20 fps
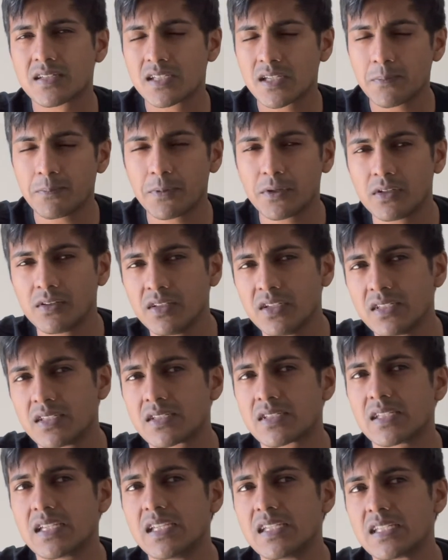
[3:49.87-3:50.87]
typically
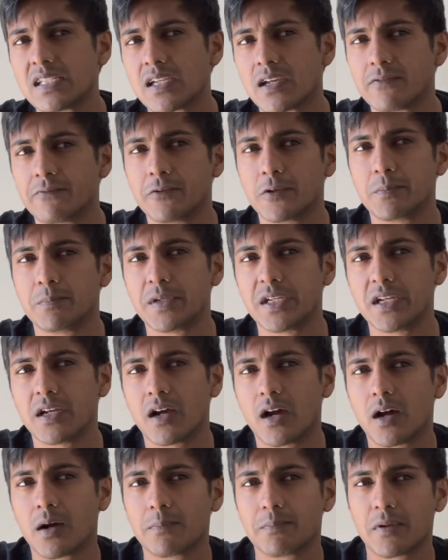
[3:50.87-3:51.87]
this ETF would be
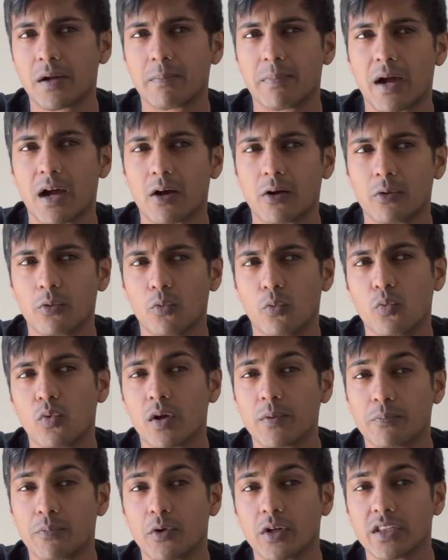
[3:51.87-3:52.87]
up about
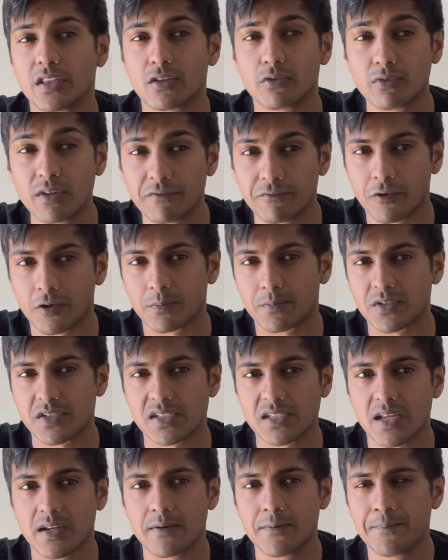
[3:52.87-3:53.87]

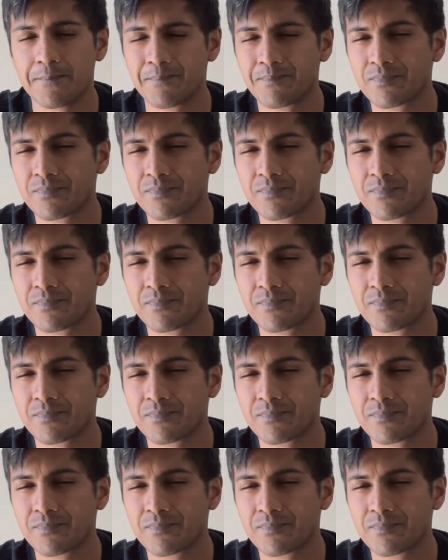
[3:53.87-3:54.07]
1.34%.